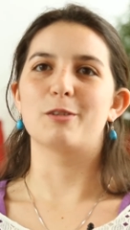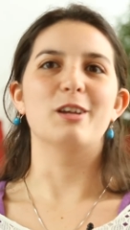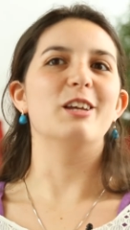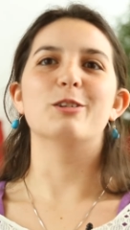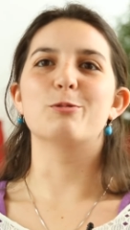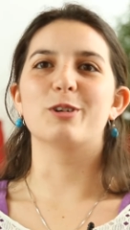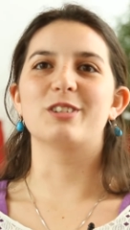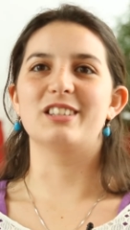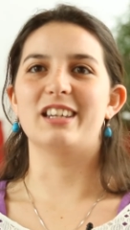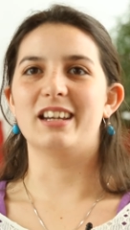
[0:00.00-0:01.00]
in the world
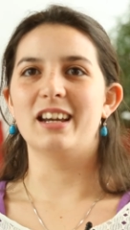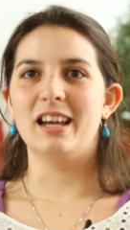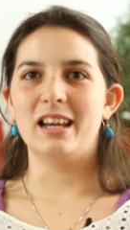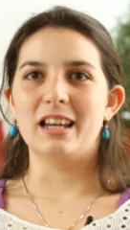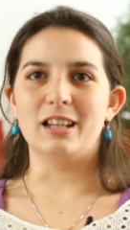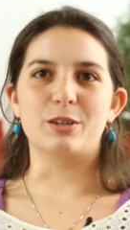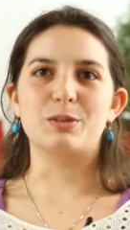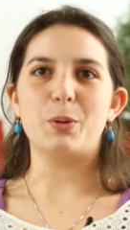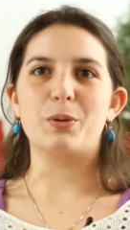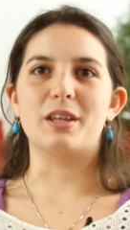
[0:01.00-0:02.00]
today. It looks
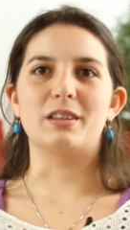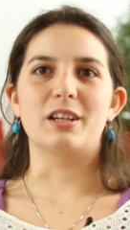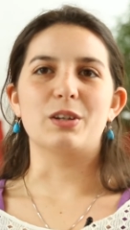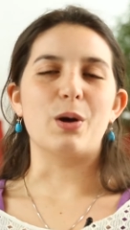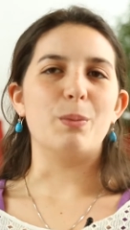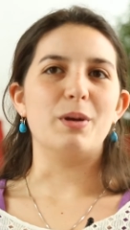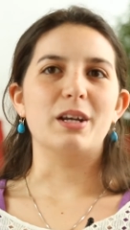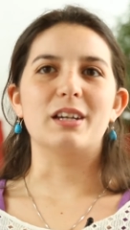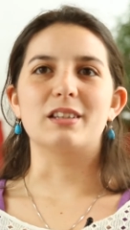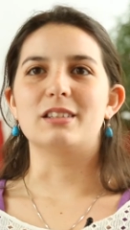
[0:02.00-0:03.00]
both at the
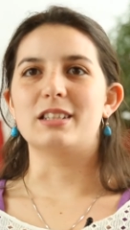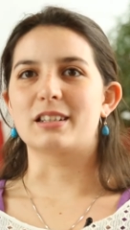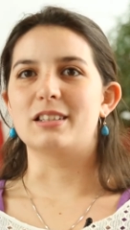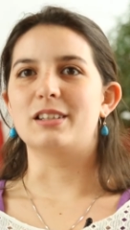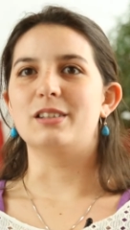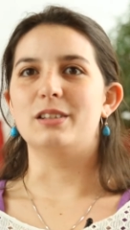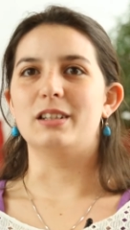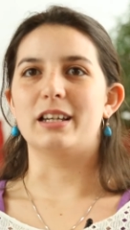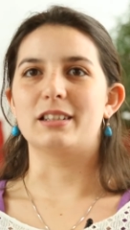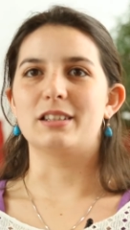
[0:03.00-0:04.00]
economic, at the
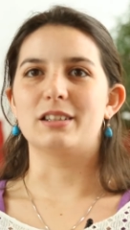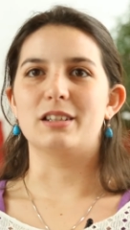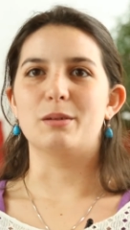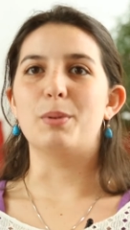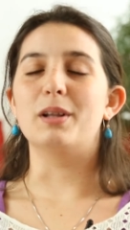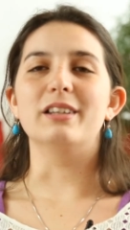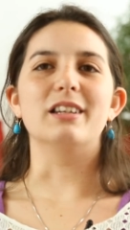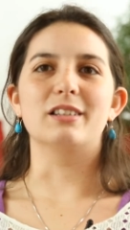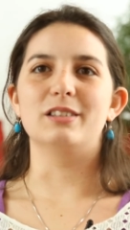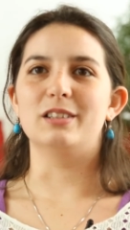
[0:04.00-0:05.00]
technical, at the
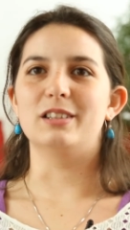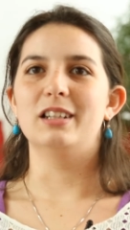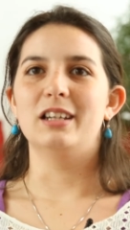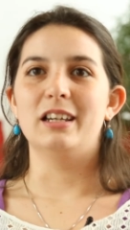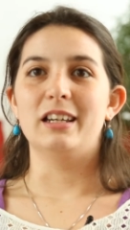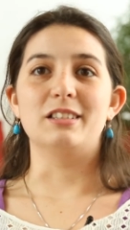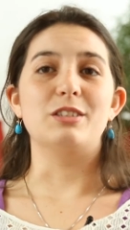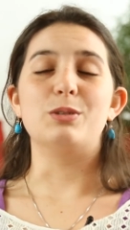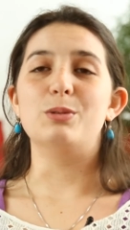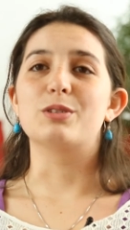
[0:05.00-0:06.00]
political,
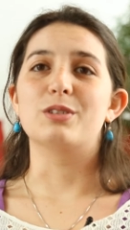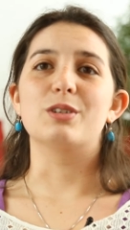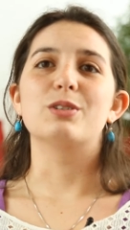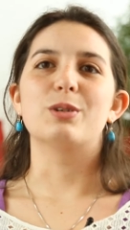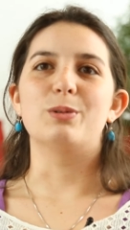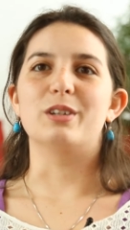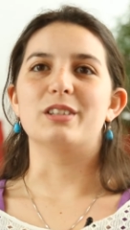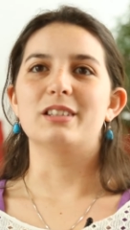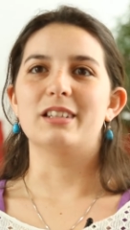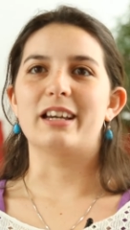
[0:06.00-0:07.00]
institutional, so
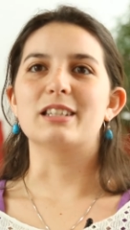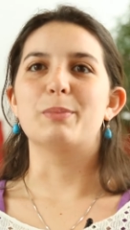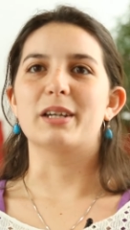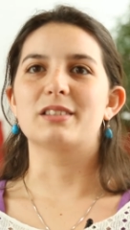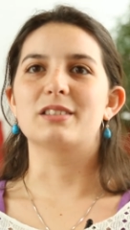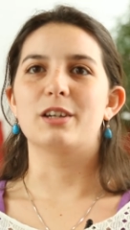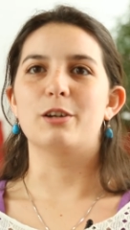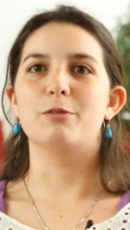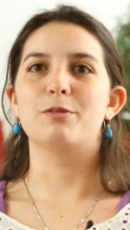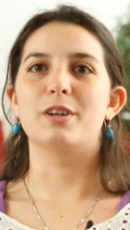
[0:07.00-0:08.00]
on, aspects
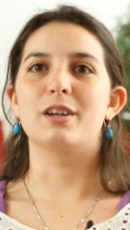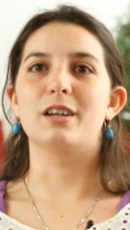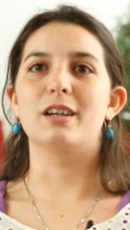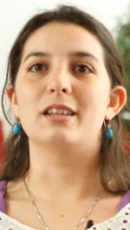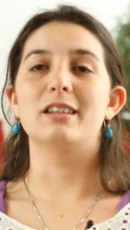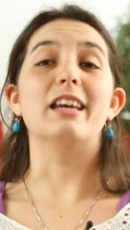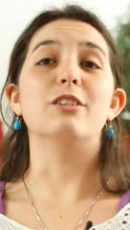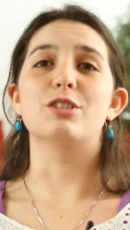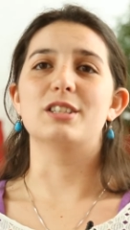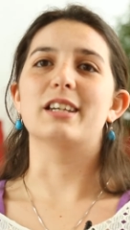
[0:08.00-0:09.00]
of the
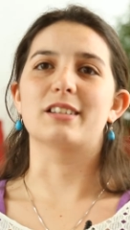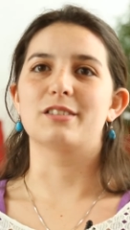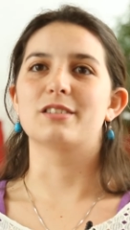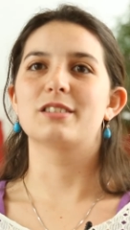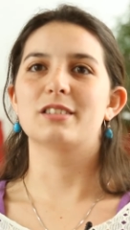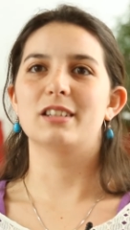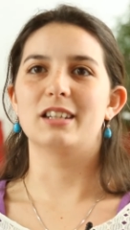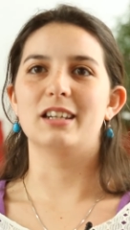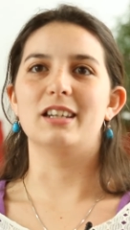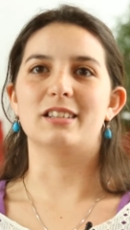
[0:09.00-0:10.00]
energy sectors
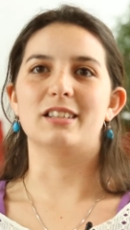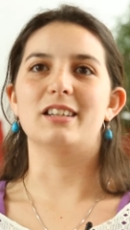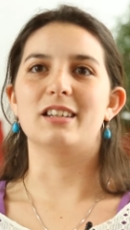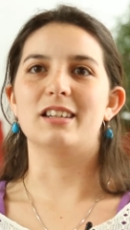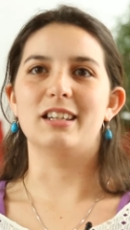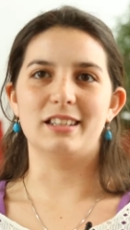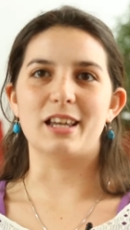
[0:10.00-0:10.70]
in